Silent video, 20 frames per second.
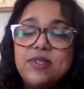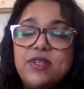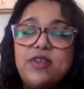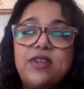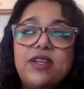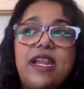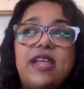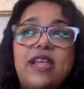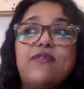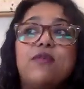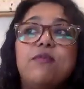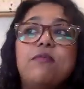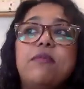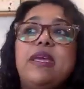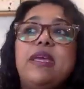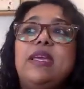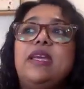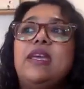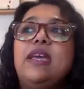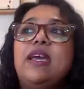Like for
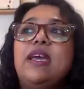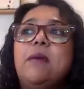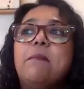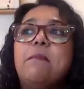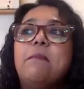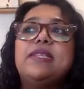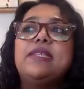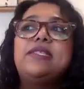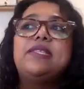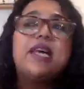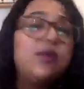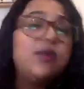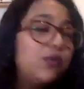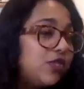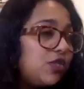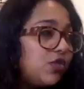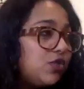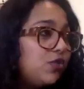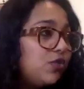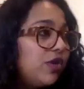me, my son
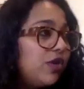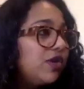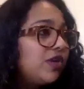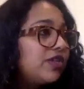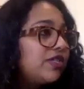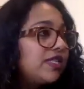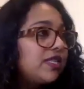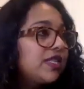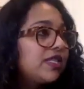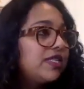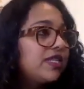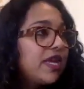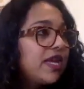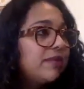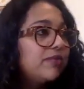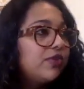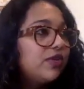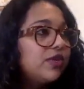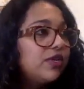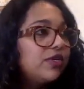was 2 years at the
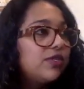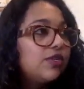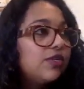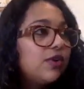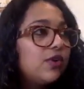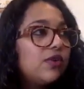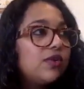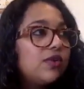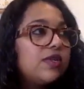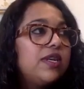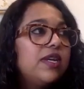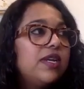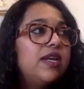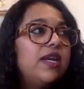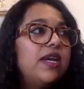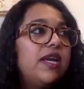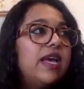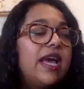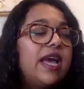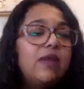time, 2 years old,
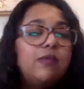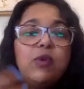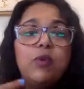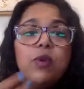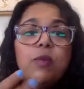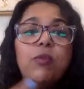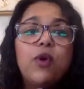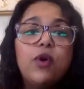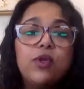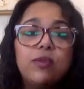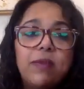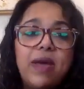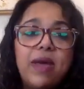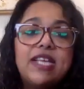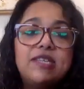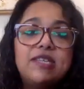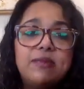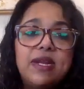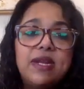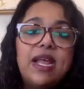and my
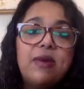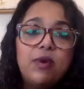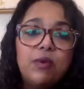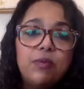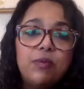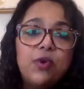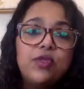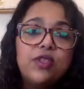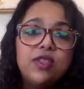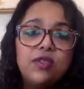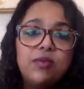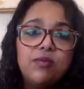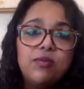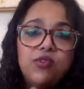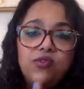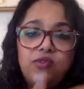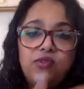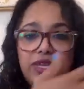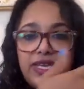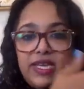husband and I were both in the
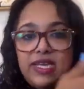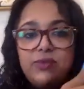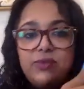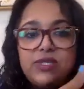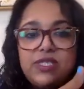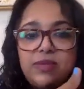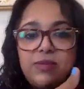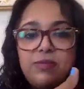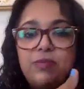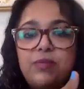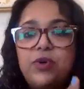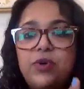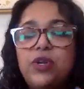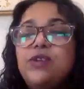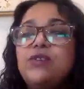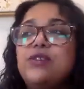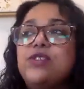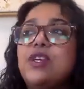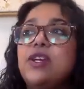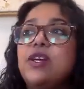movie. He was the
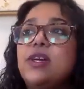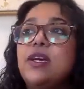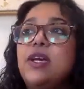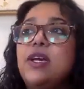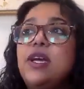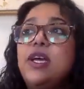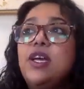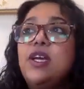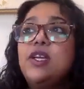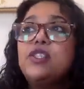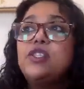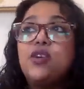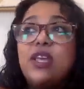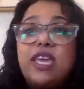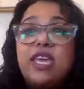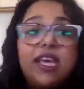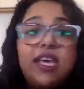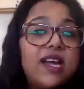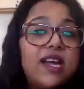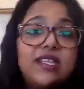producer. So
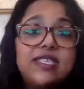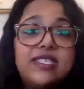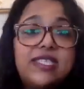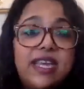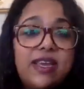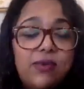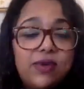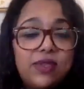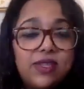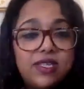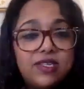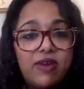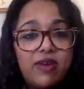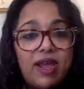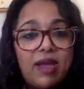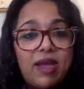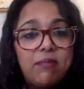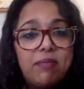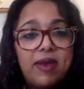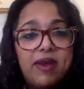he got to stay his
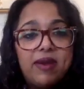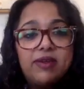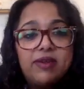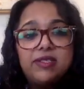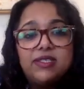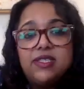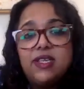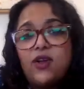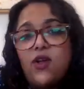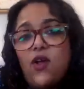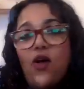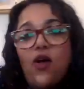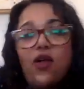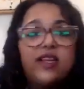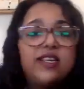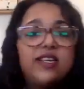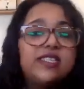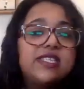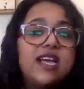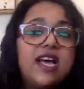grandparents and
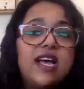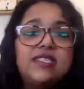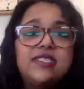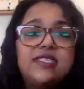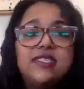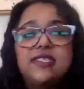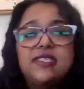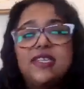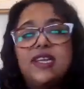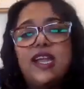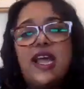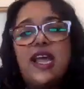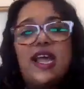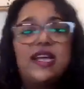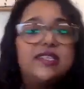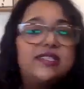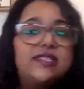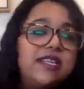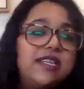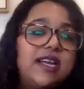all his cousins and
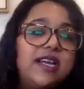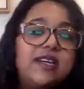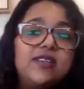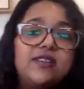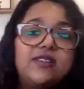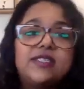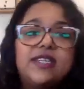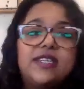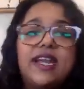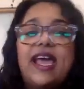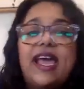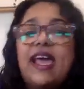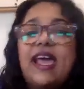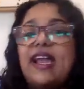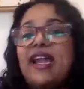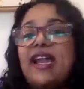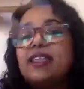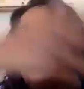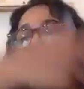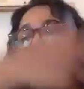aunts and uncles and
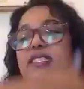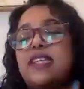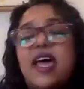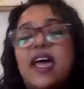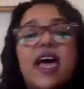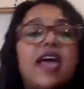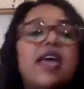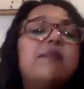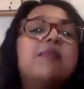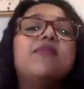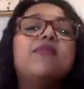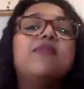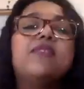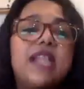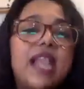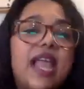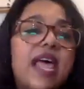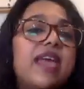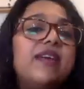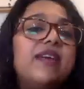have like the time of
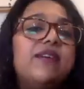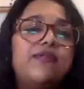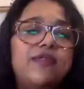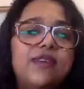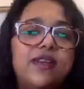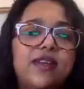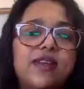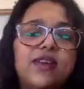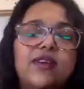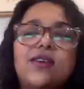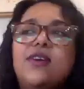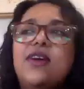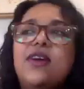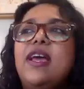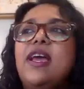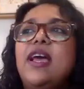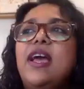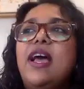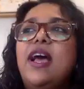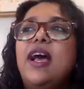his life,
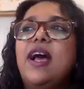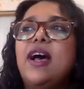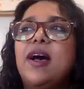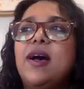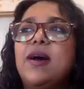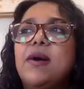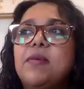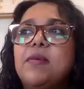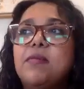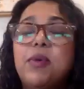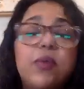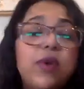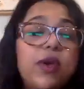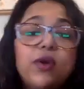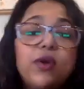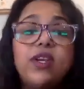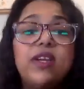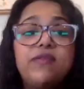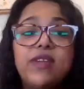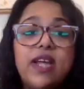but
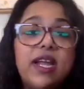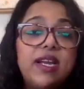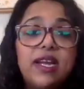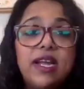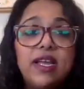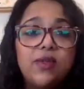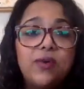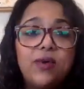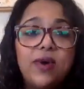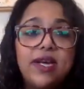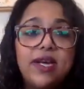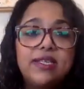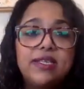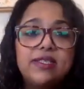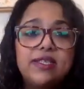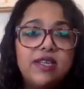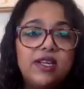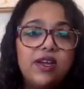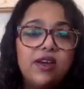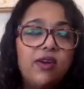we couldn't have done it
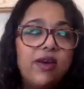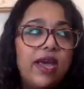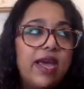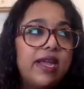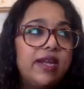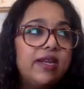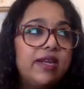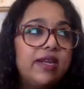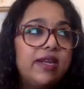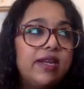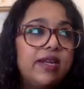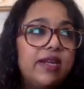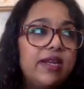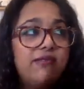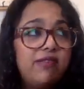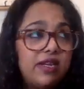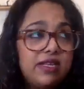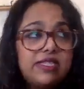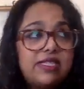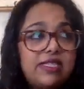otherwise,
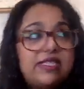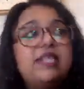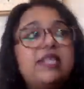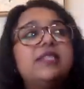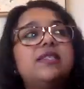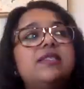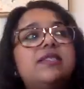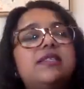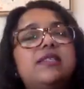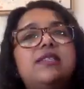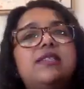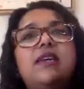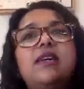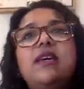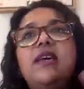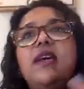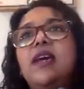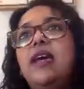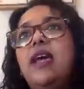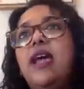and even since,
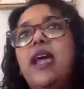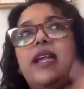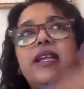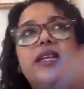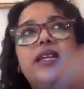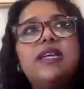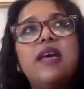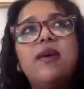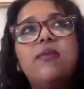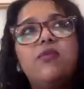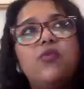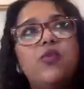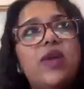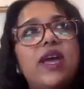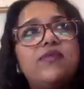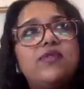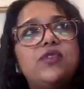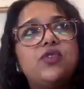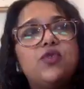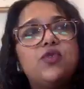
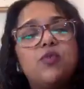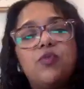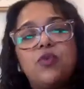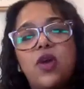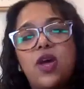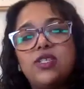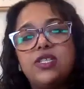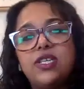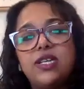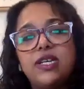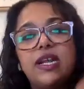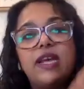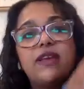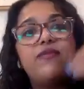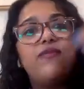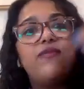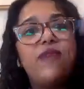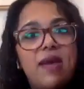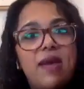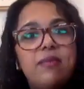anytime we have to do a project,
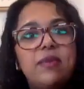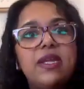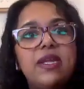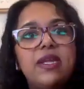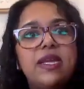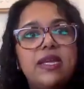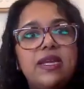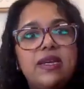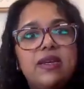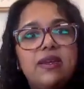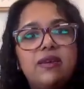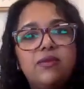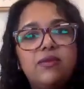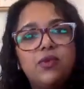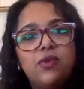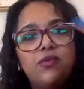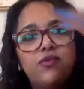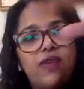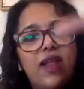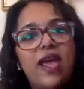like family
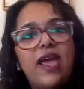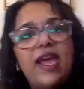will